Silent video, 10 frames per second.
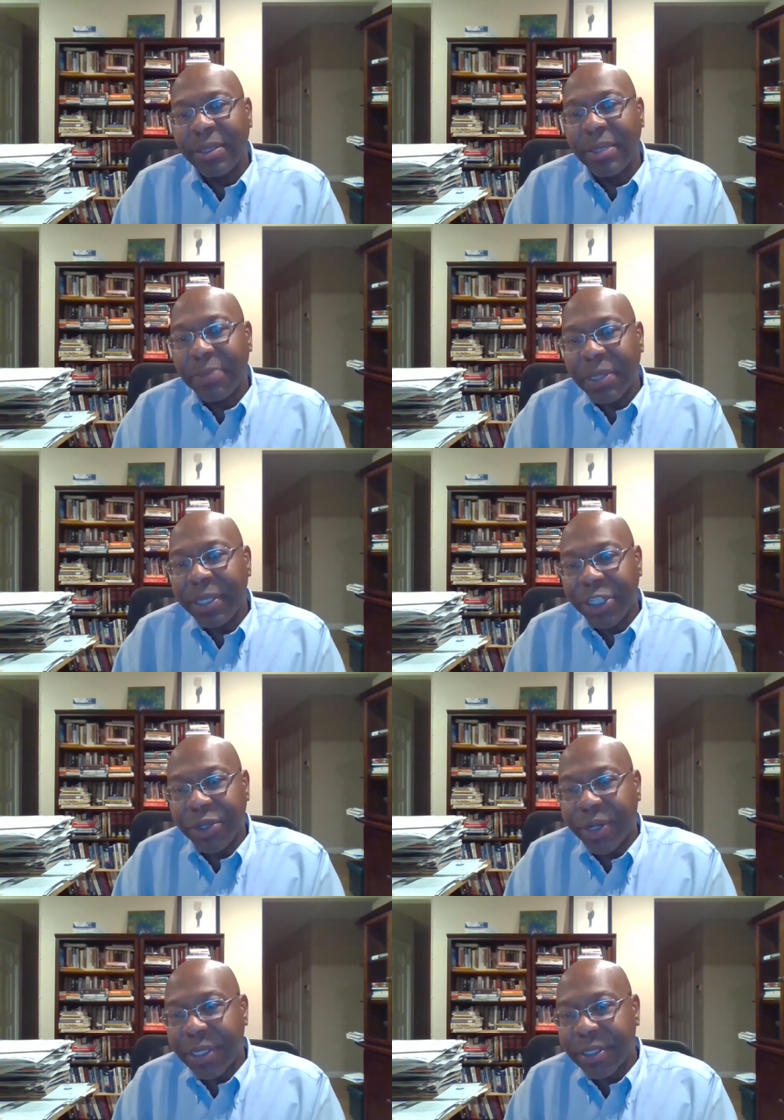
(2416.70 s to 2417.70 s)
in police
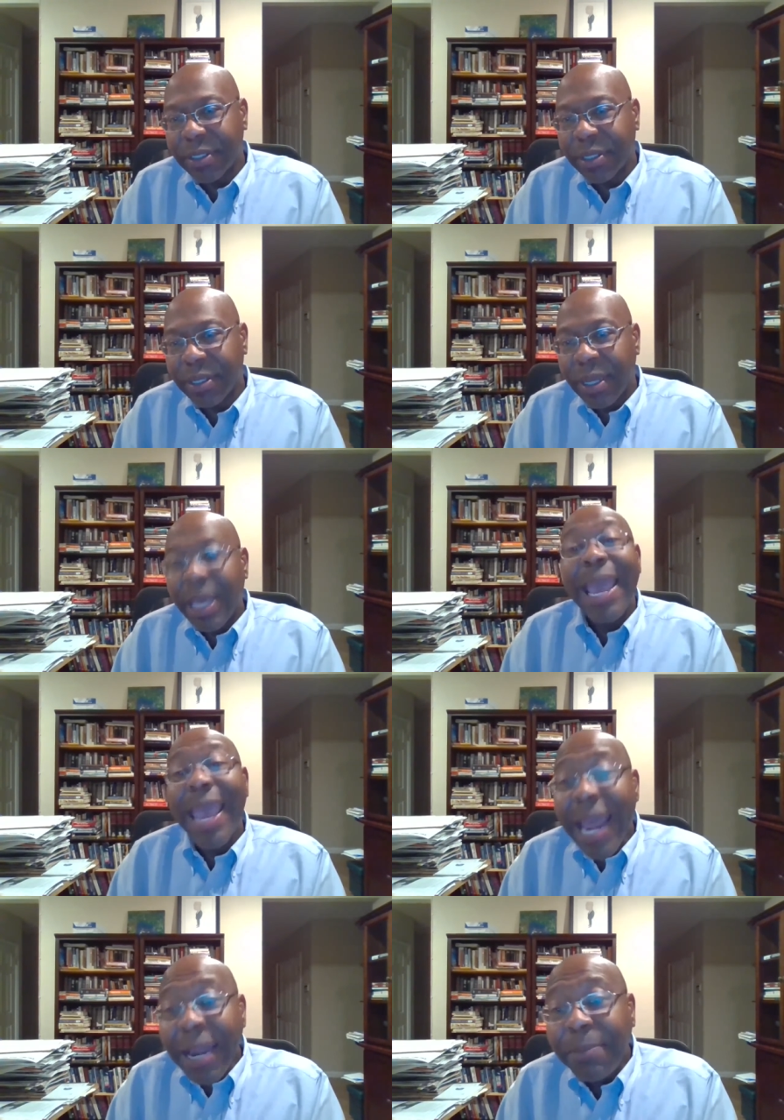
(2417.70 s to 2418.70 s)
shootings
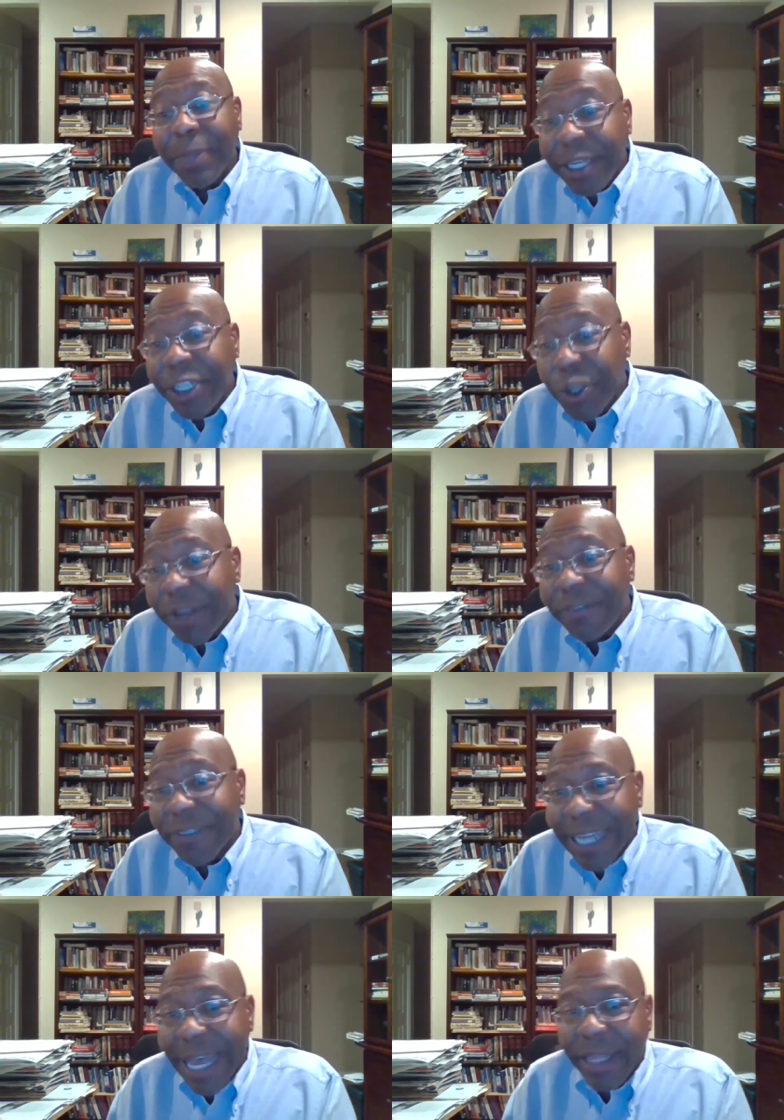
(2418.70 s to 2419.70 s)
and police shooting
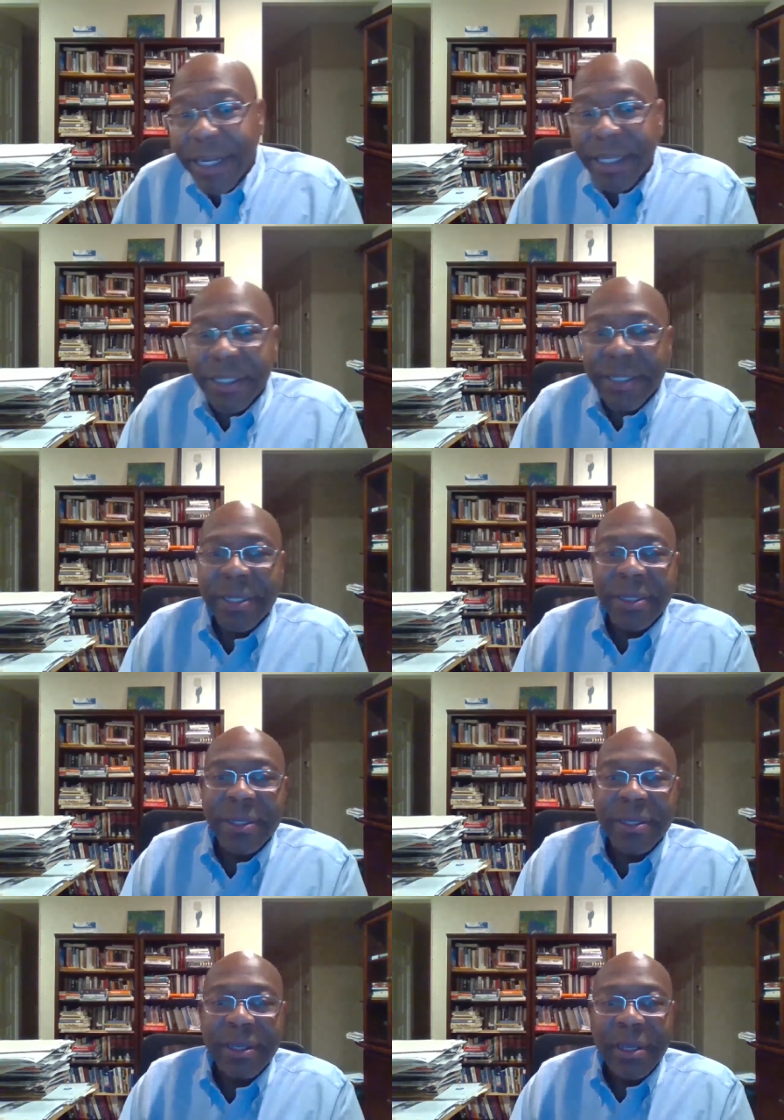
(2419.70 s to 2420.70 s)
fatalities
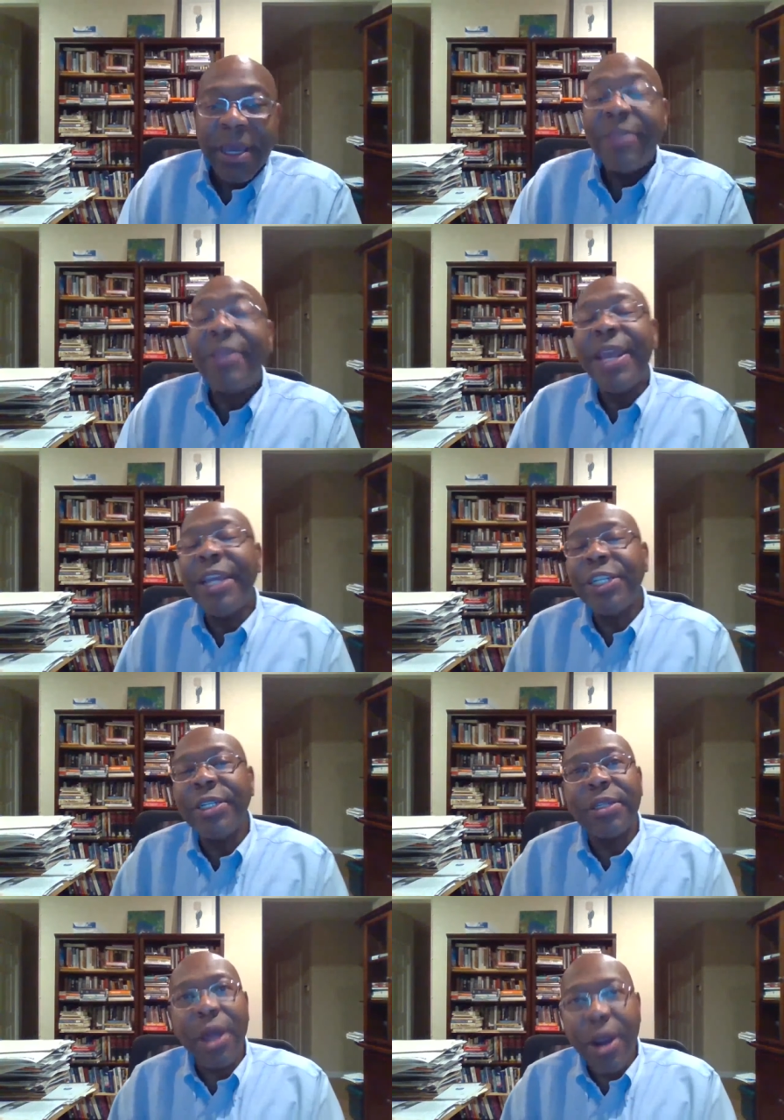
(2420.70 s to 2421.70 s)
in the
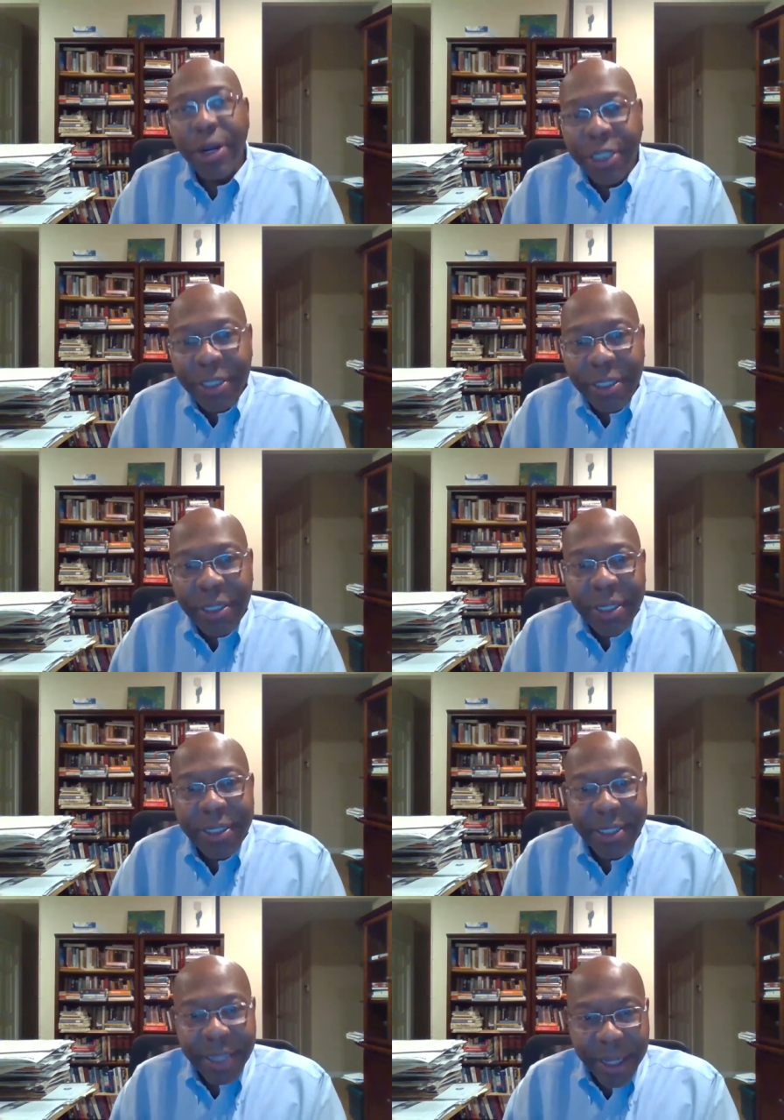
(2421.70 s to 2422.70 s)
nation's largest
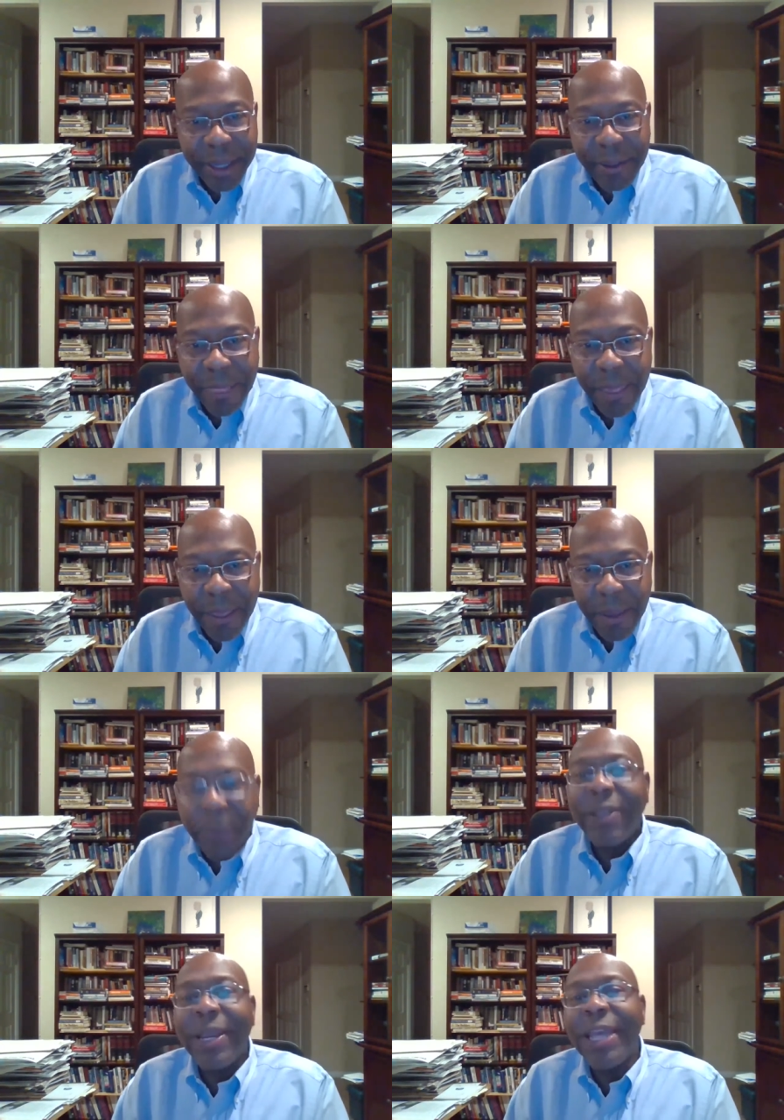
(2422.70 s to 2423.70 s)
city,
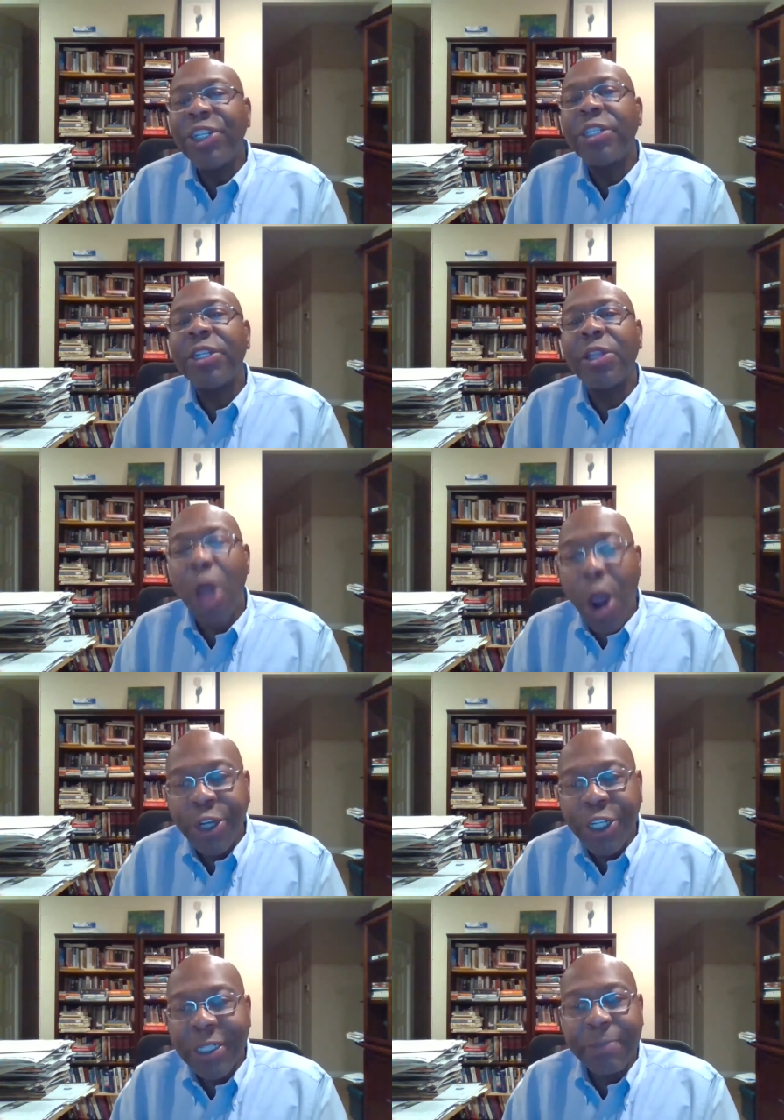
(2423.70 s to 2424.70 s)
with the nation's
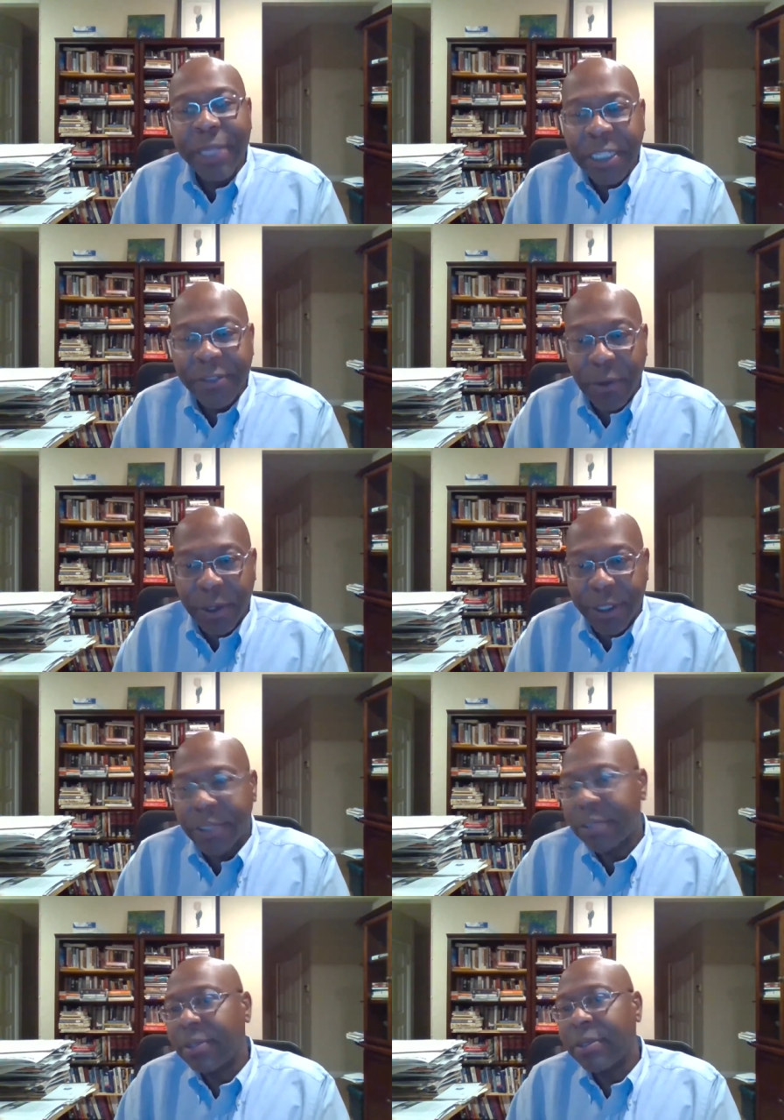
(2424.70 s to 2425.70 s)
largest police
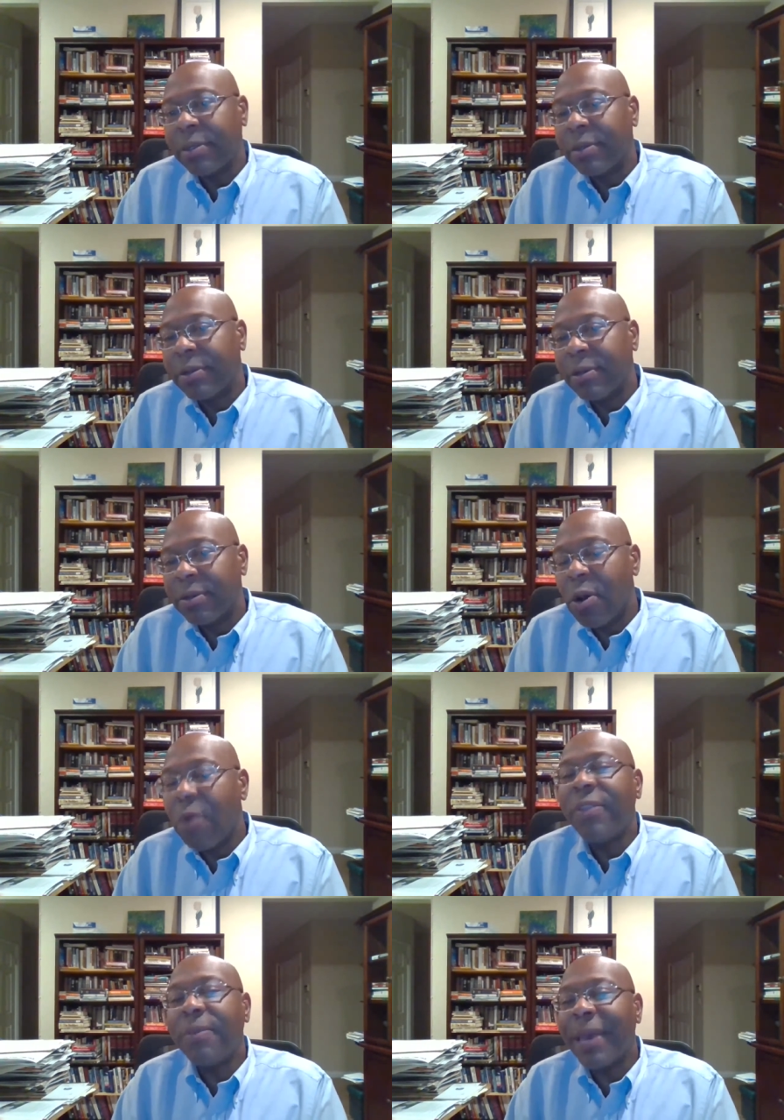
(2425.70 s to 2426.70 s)
force
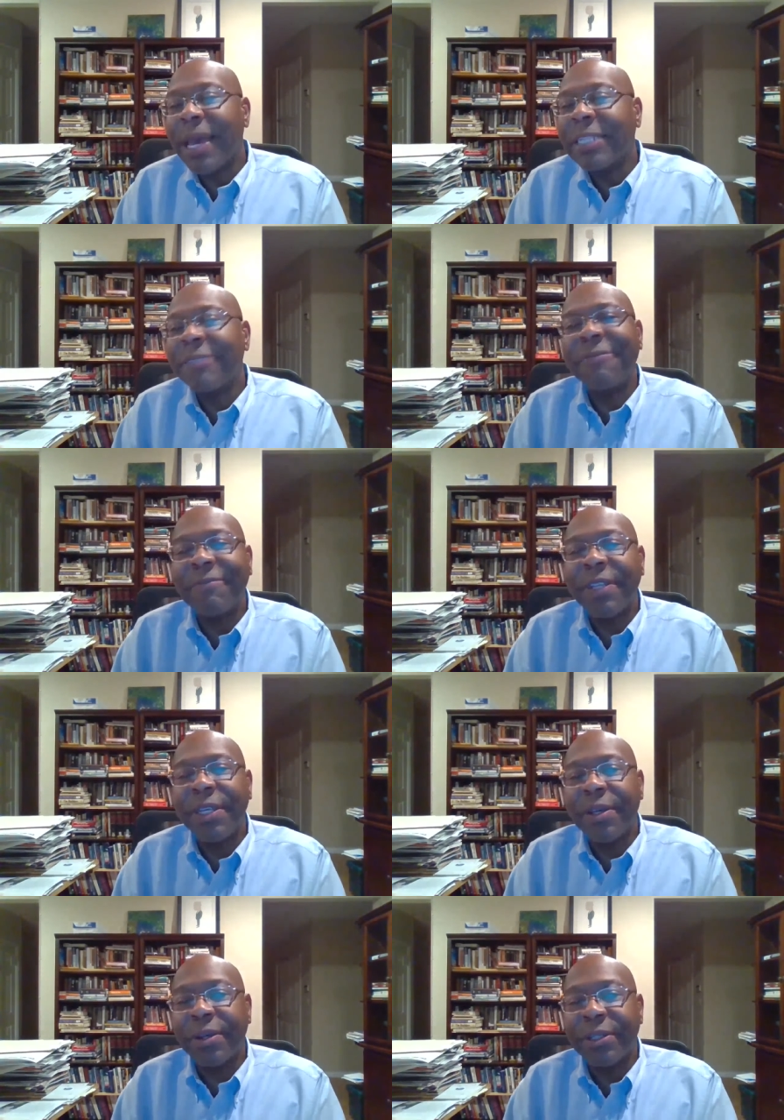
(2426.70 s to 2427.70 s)
over the past fifty
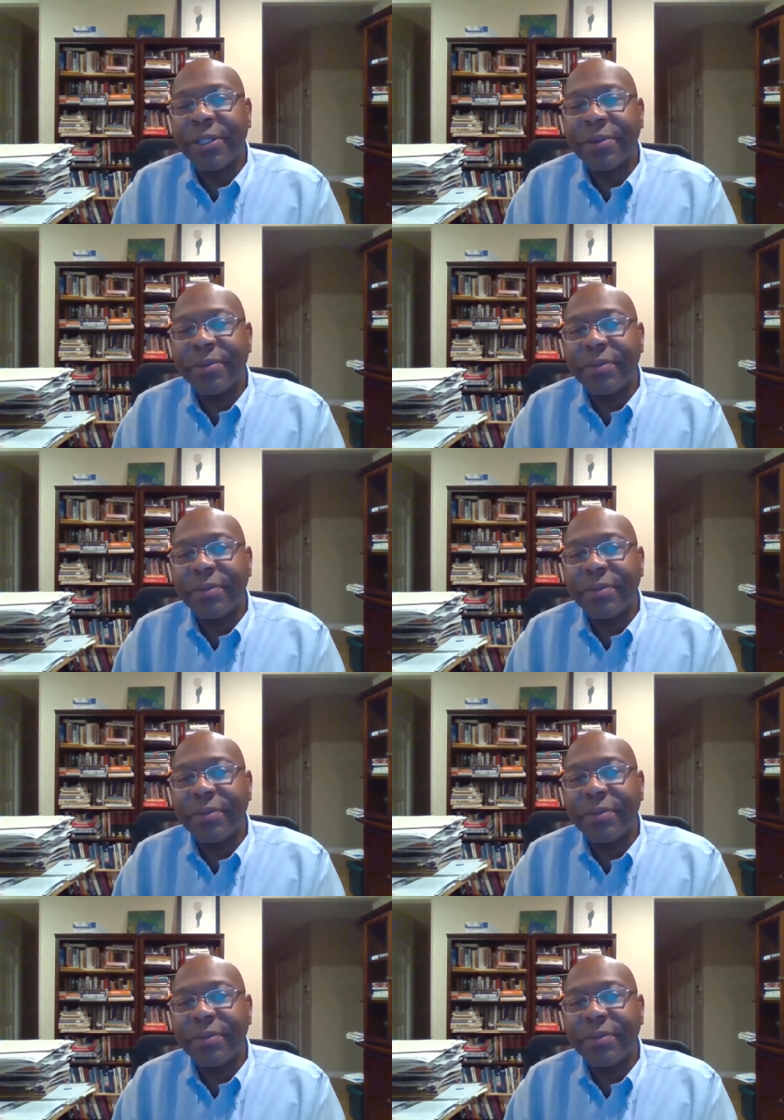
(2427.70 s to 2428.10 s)
years.